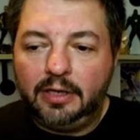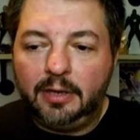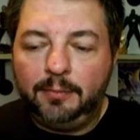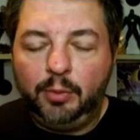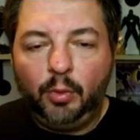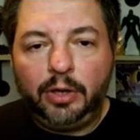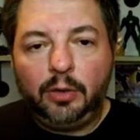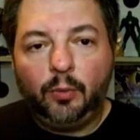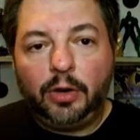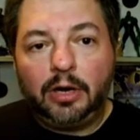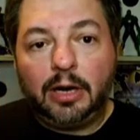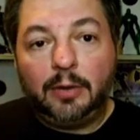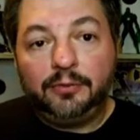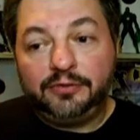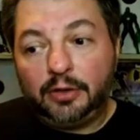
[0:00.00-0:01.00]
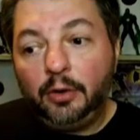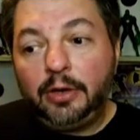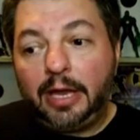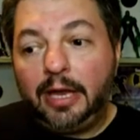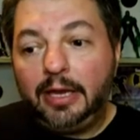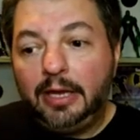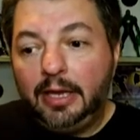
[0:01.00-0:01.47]
a point where I was like,
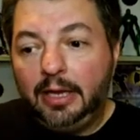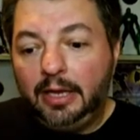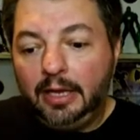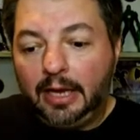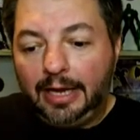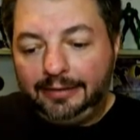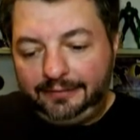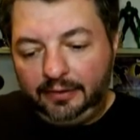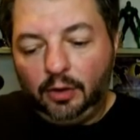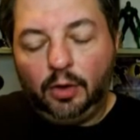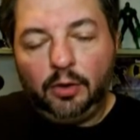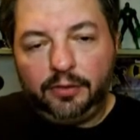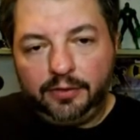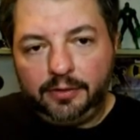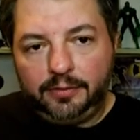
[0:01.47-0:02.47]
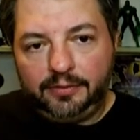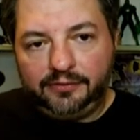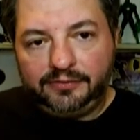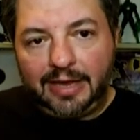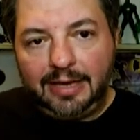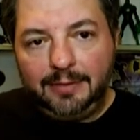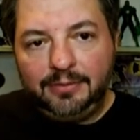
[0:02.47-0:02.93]
okay, I did all the the
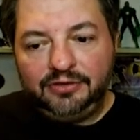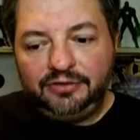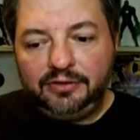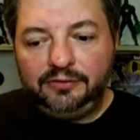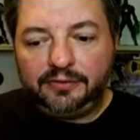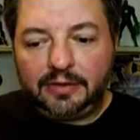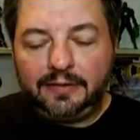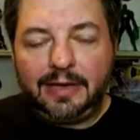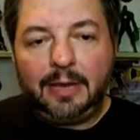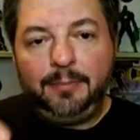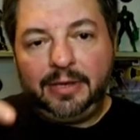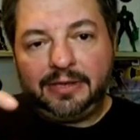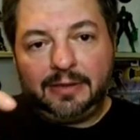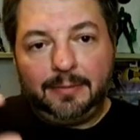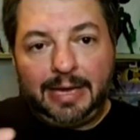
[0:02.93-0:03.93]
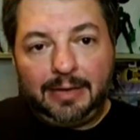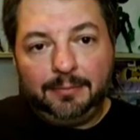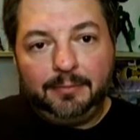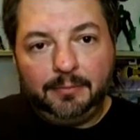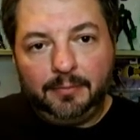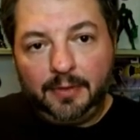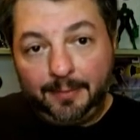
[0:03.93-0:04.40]
side missions, and then I picked the
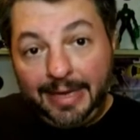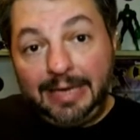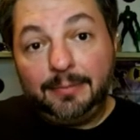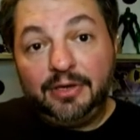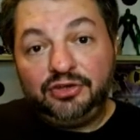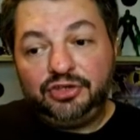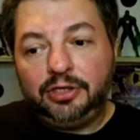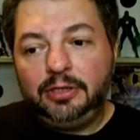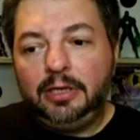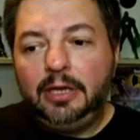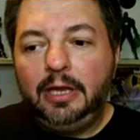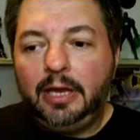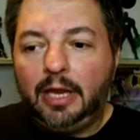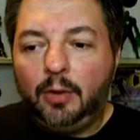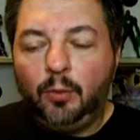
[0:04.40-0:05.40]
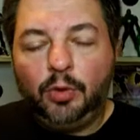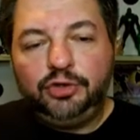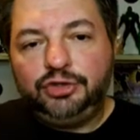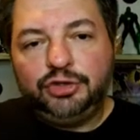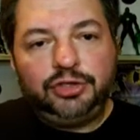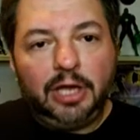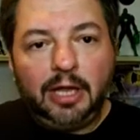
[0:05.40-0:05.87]
main the main mission. And once
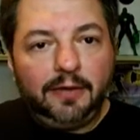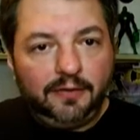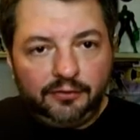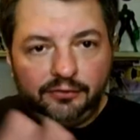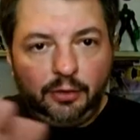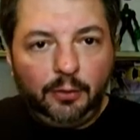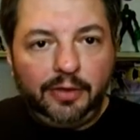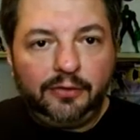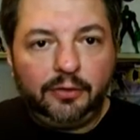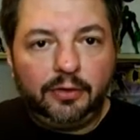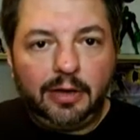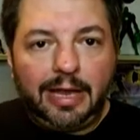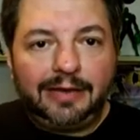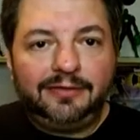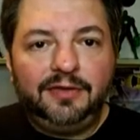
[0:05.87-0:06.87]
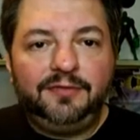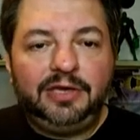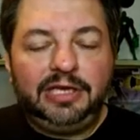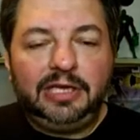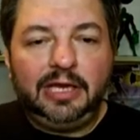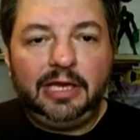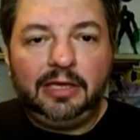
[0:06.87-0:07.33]
you're done, there's no other
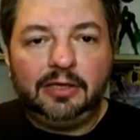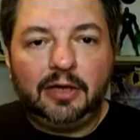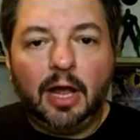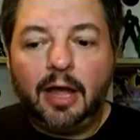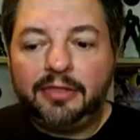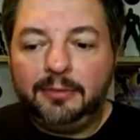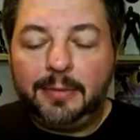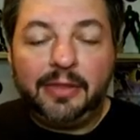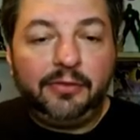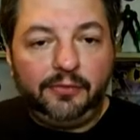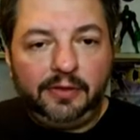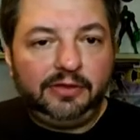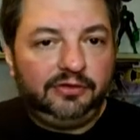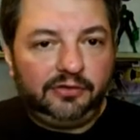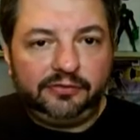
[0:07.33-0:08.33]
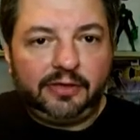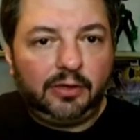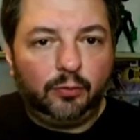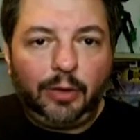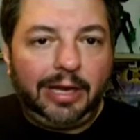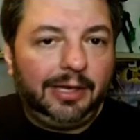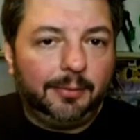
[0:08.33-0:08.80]
activity in Gotham other than just like
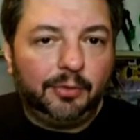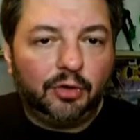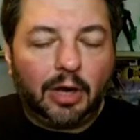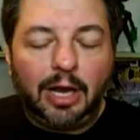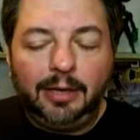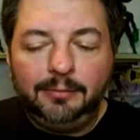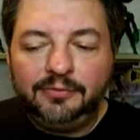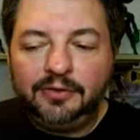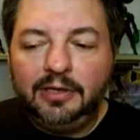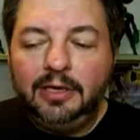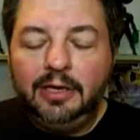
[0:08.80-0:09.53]
random crimes.